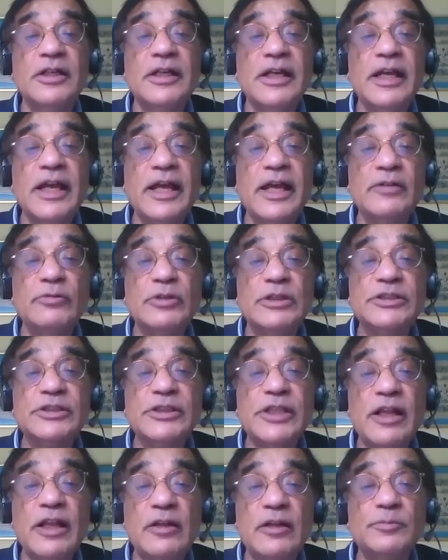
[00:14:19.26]
and
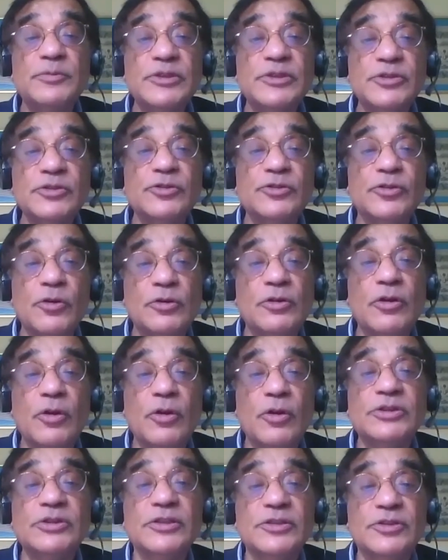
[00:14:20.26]
which helps you draw
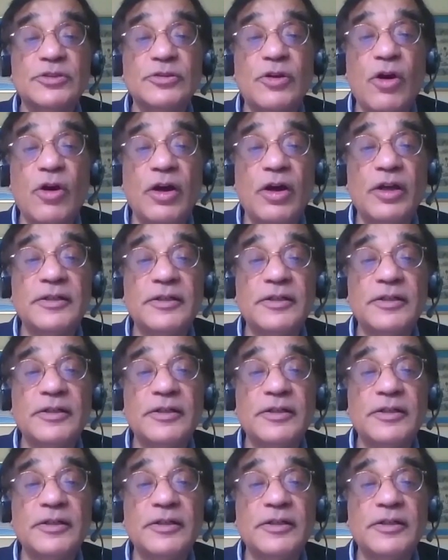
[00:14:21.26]
closer to God.